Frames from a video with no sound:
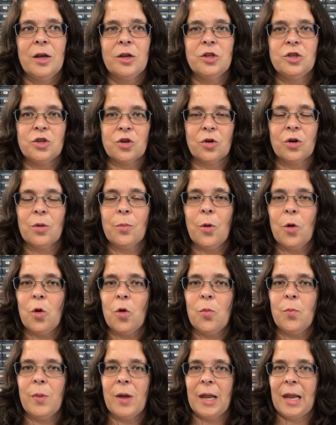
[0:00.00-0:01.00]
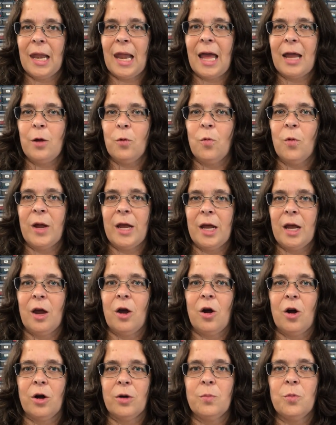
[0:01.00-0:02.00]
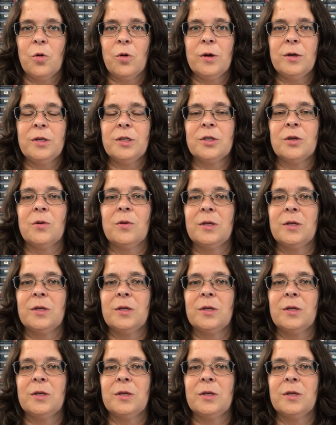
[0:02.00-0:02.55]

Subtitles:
durable but lightweight cardboard, so